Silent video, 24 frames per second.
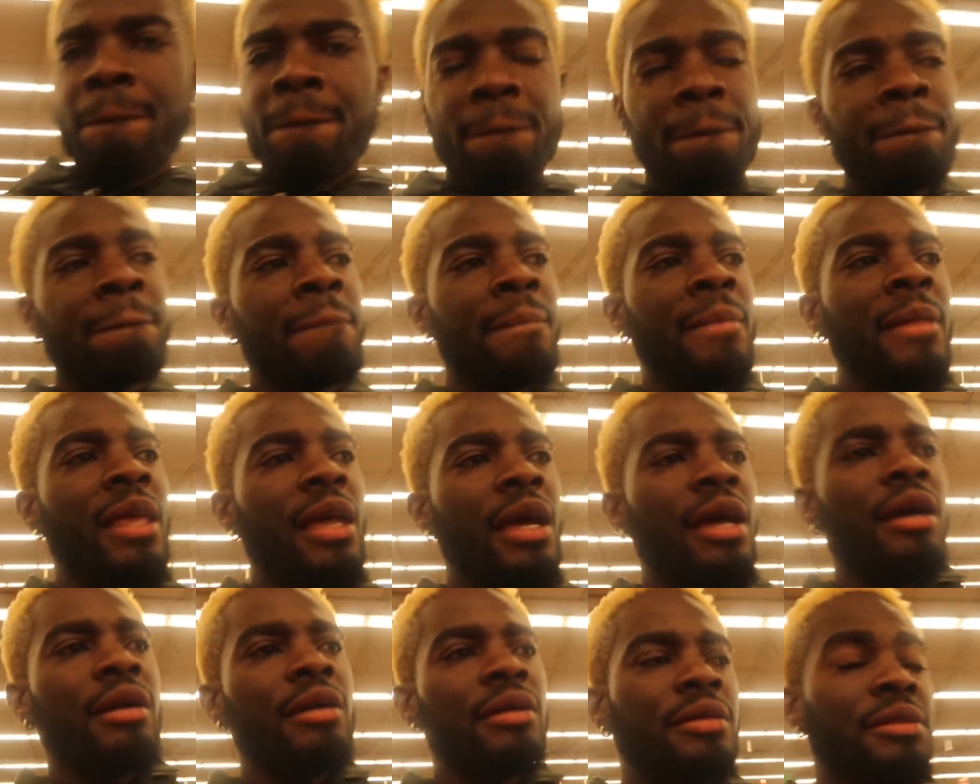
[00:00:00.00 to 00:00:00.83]
you
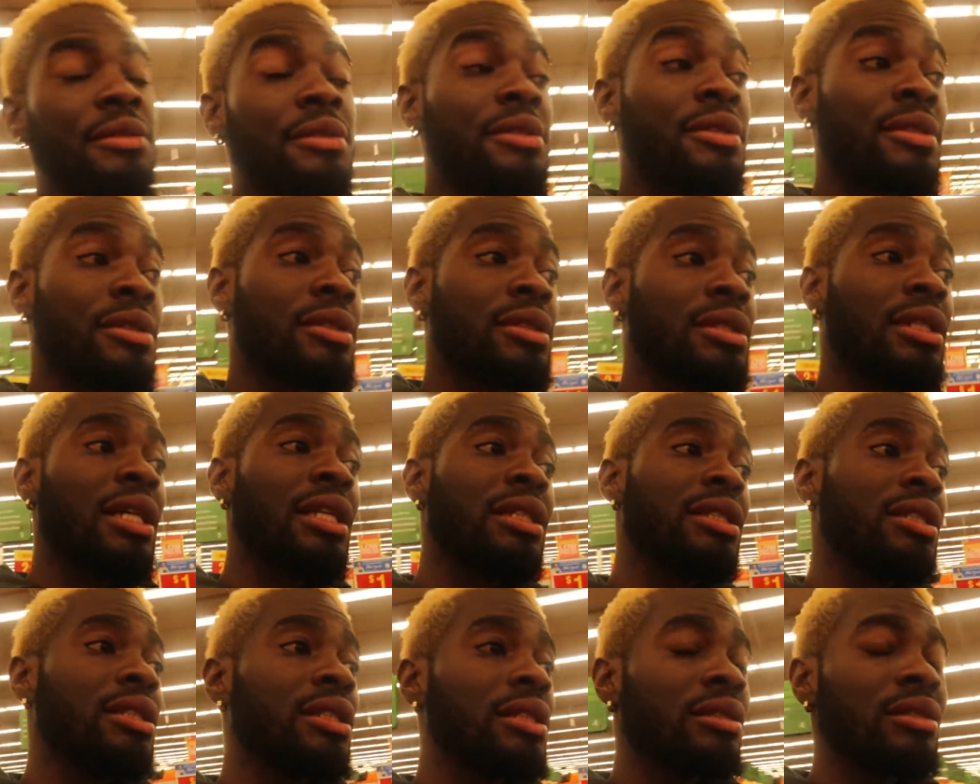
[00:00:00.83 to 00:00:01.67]
know, so
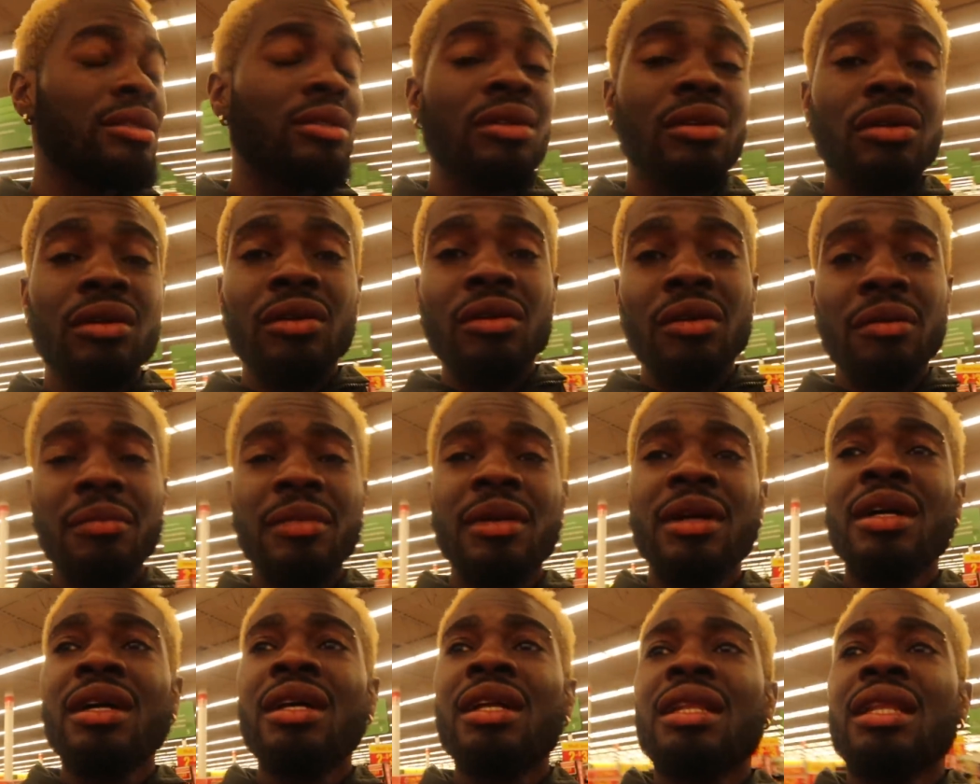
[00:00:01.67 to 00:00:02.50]
that's it. Don't come,
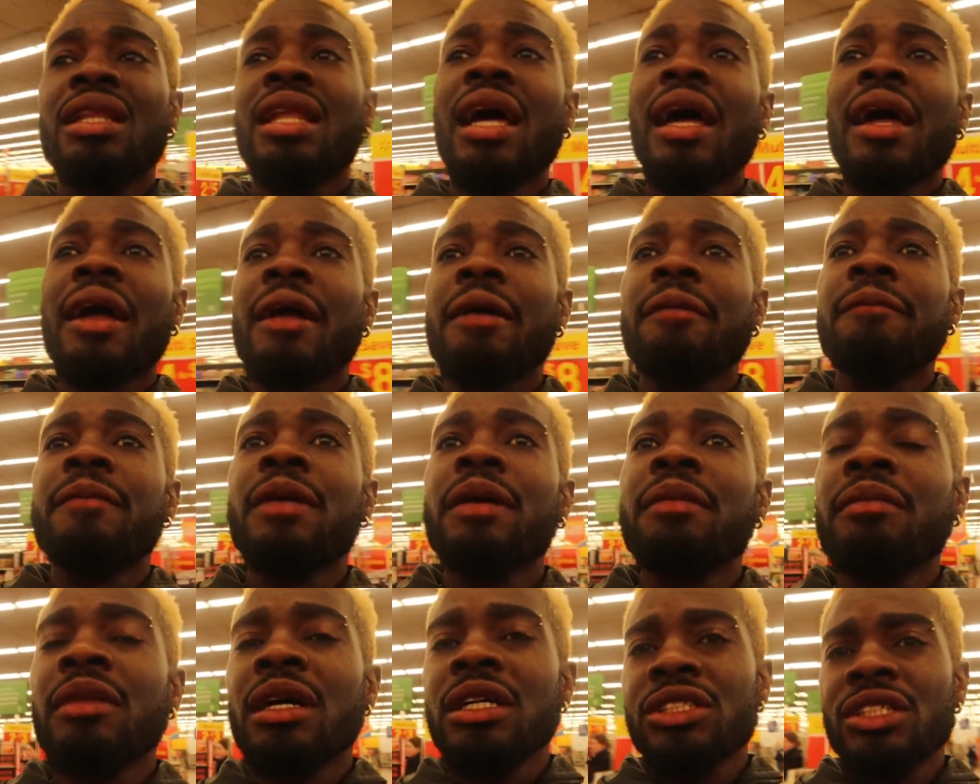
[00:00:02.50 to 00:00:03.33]
like,
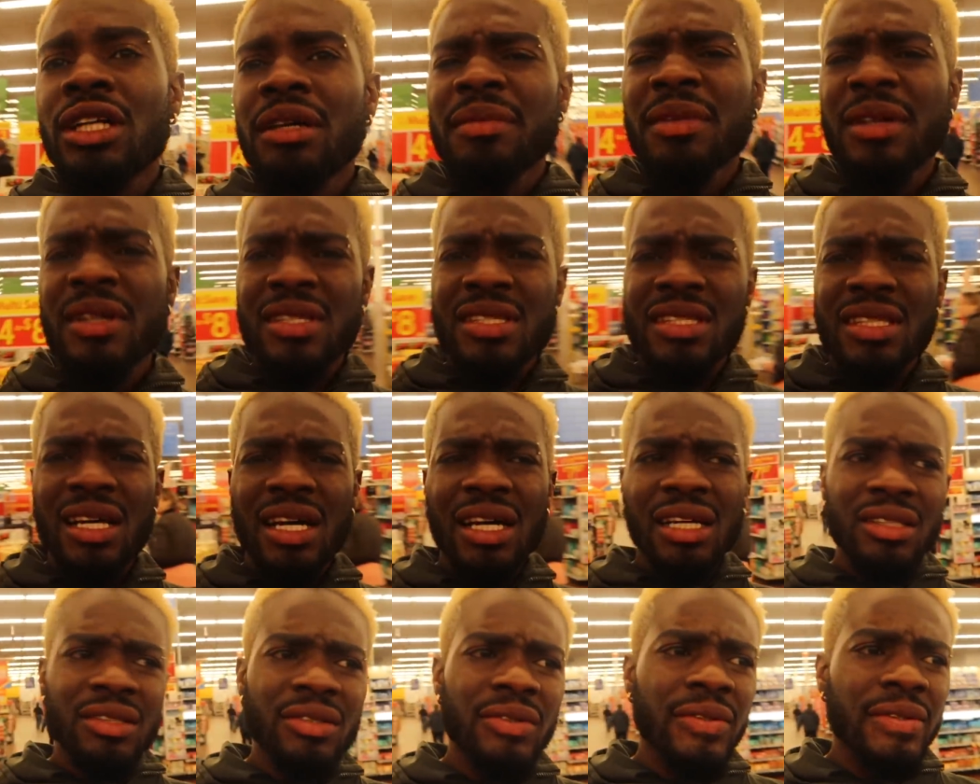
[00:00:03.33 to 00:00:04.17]
remember, Jamir
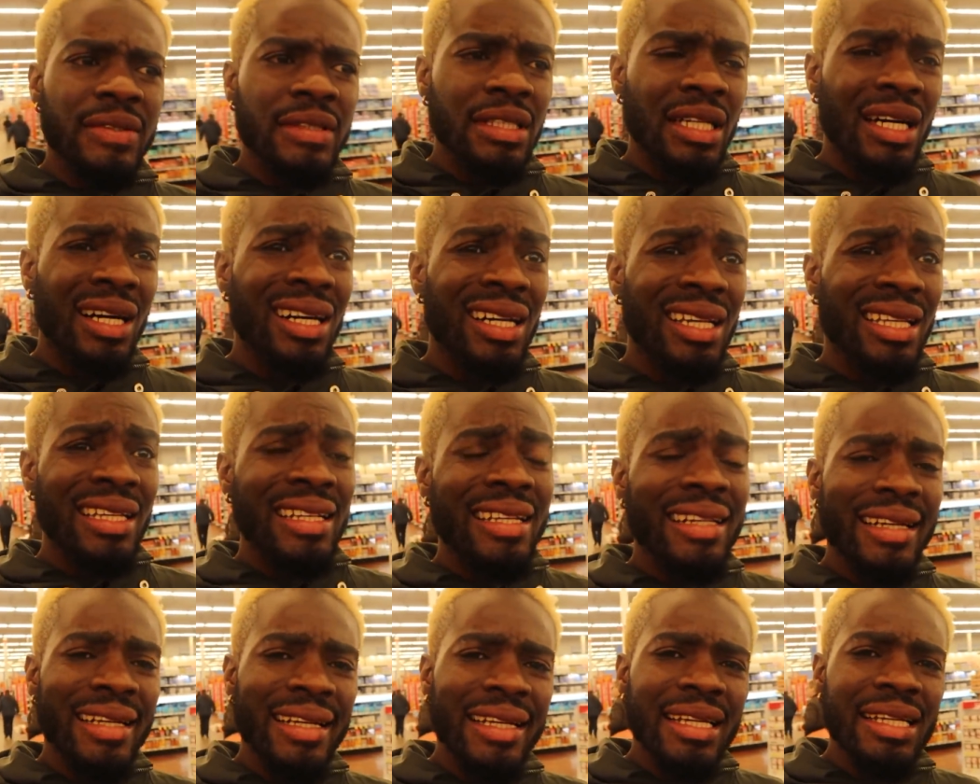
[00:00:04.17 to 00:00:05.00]
started out
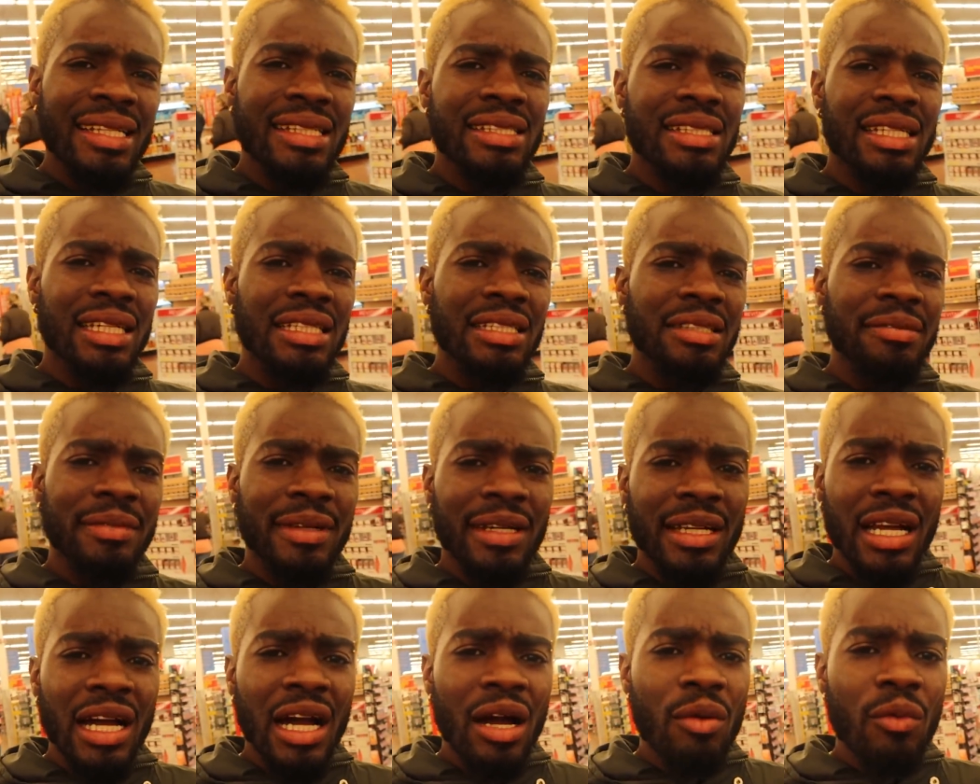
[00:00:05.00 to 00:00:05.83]
talking late, and his
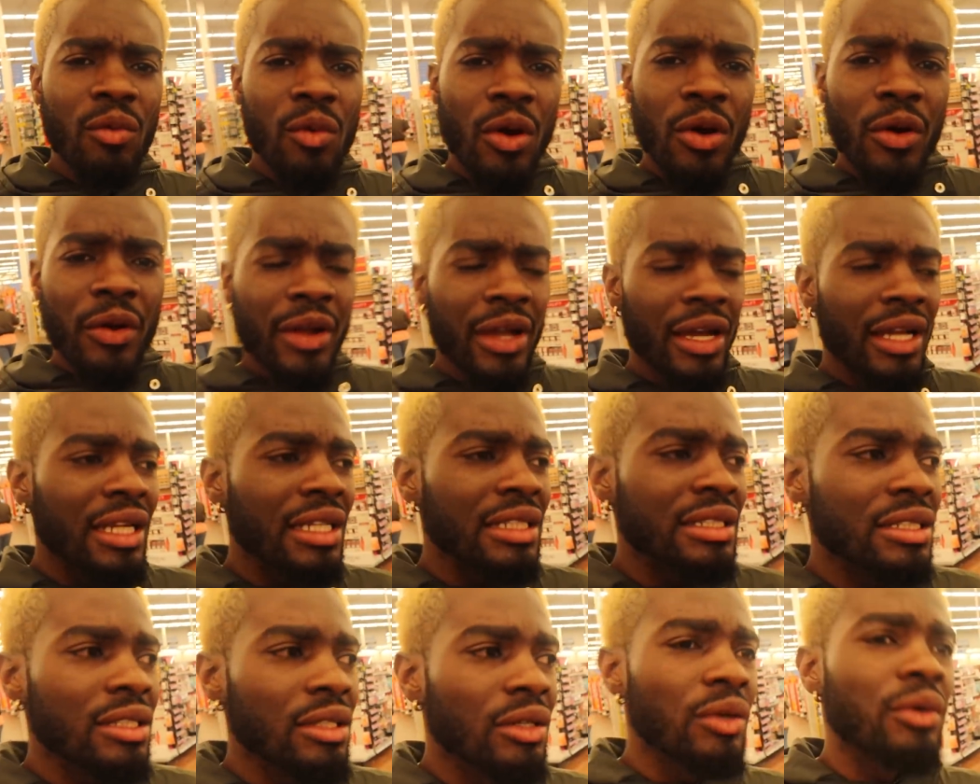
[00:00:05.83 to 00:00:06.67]
mother worry and
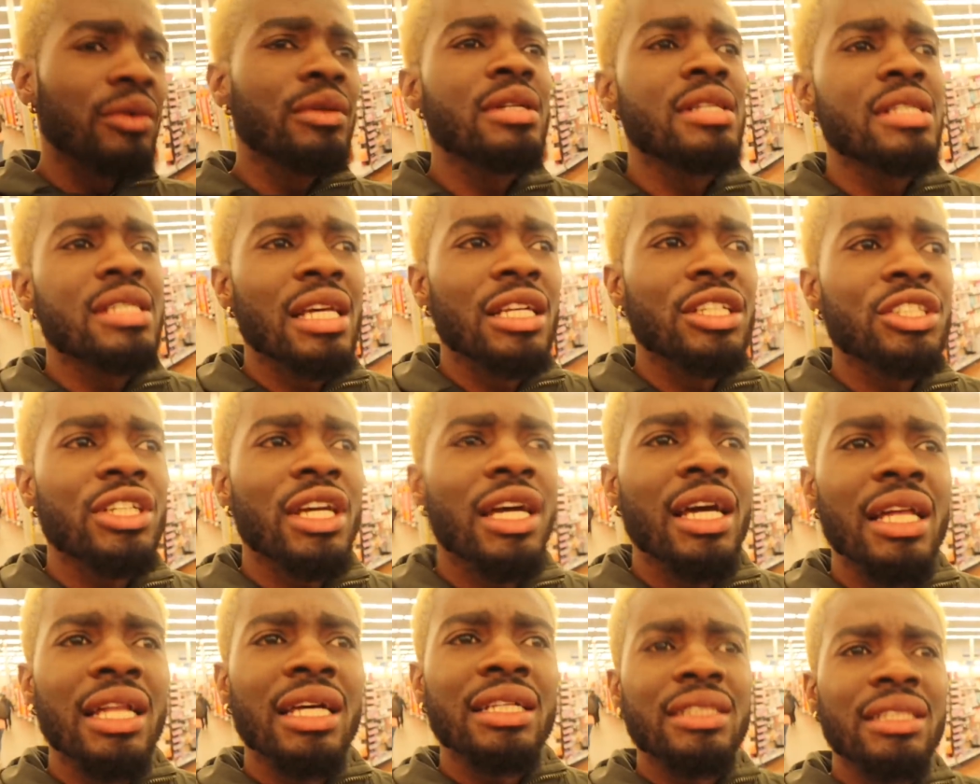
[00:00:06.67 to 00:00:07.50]
I say, oh, this a
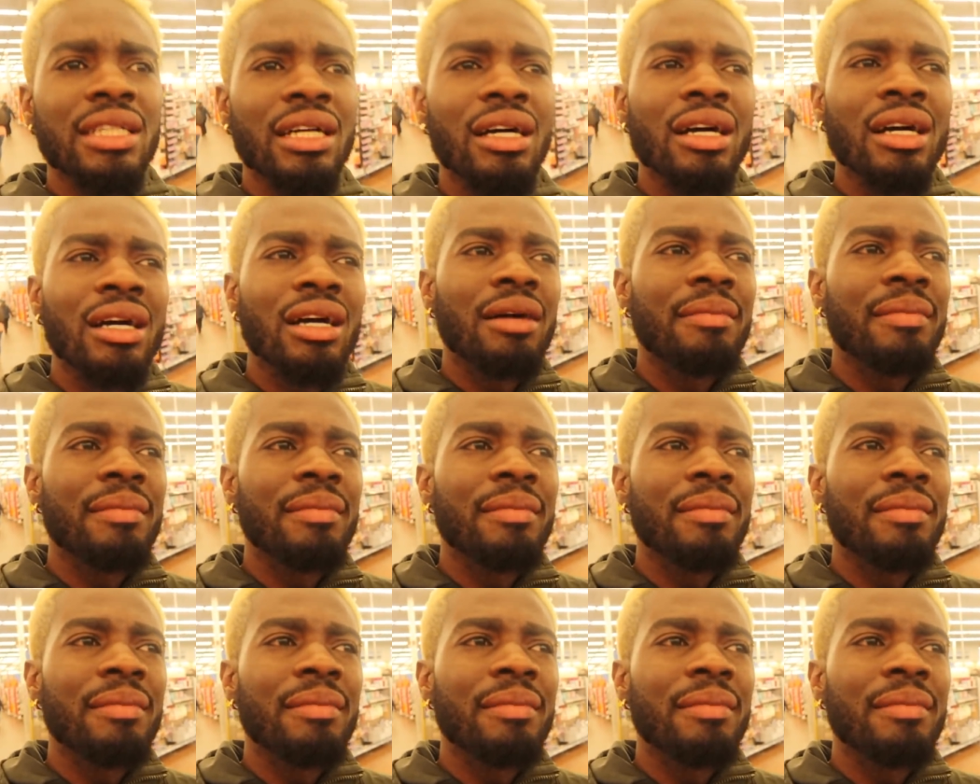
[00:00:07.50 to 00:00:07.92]
child talk.